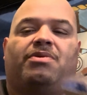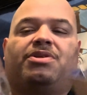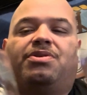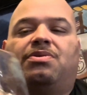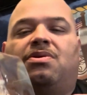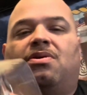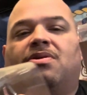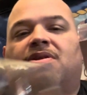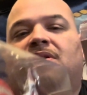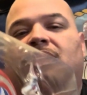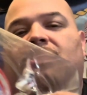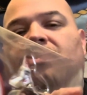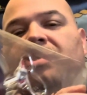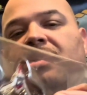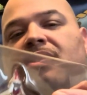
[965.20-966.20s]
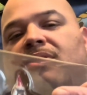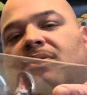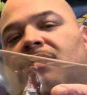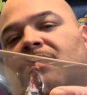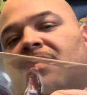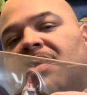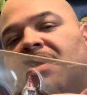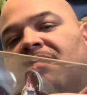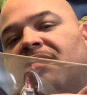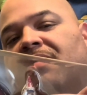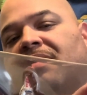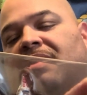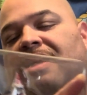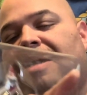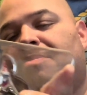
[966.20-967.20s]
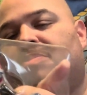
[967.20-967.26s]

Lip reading: what you call the little eagle, whatever that